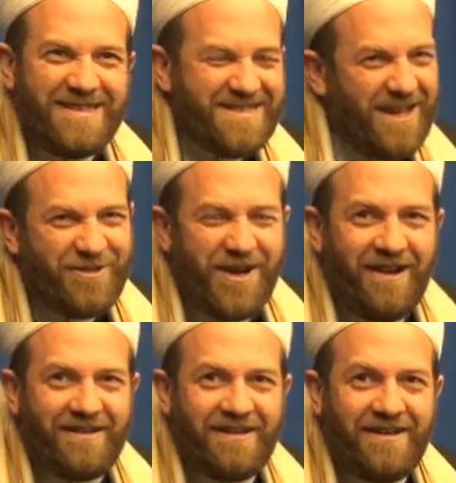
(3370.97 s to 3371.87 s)
It's not
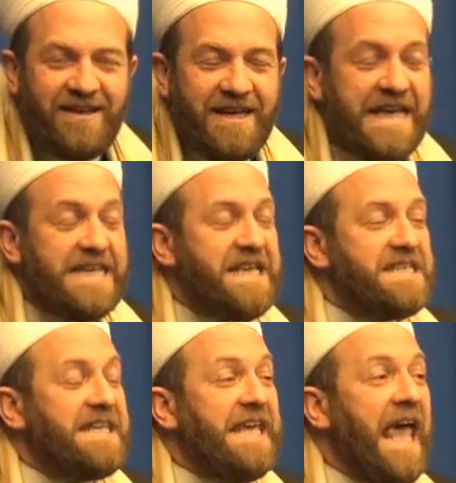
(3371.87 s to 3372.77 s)
charity. He
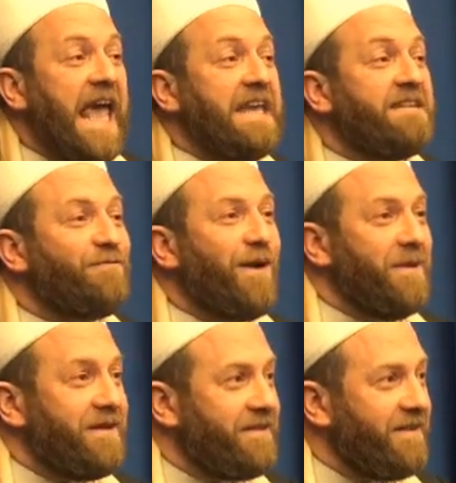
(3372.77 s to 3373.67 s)
says he ate
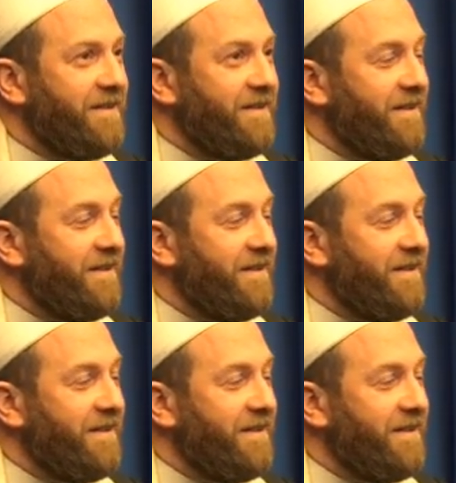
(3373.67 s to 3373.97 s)
from it.